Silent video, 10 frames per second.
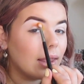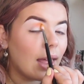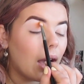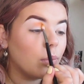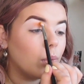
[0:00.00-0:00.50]

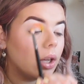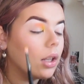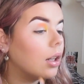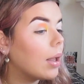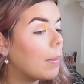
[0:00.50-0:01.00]
That
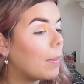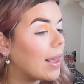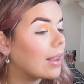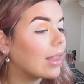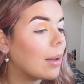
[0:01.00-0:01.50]
will
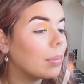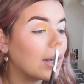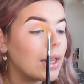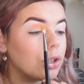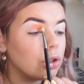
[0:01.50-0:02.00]
make that
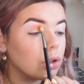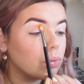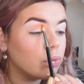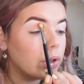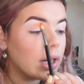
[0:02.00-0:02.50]
blend just
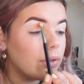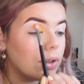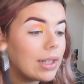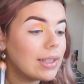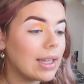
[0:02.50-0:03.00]

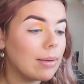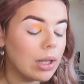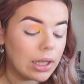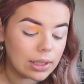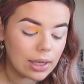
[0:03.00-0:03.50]
really
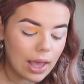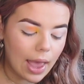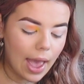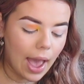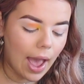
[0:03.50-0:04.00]
seamless.
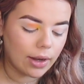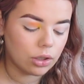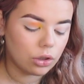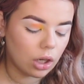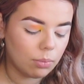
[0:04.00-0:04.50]

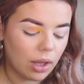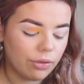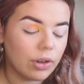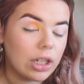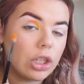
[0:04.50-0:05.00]
And don't be
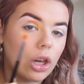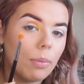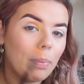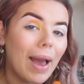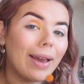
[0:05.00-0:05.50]
afraid to go
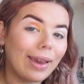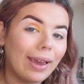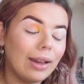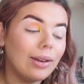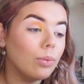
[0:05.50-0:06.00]
back
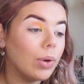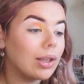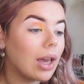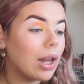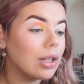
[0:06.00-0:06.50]
in
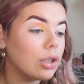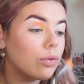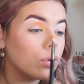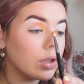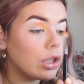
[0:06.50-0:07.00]
with colours
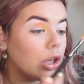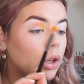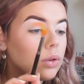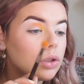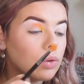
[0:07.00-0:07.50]
you've already
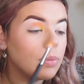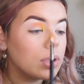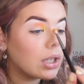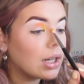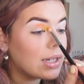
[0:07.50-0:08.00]
used. So I'm
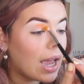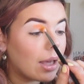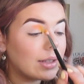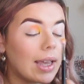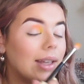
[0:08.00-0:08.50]
just going
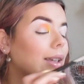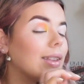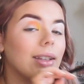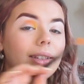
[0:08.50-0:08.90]
to take the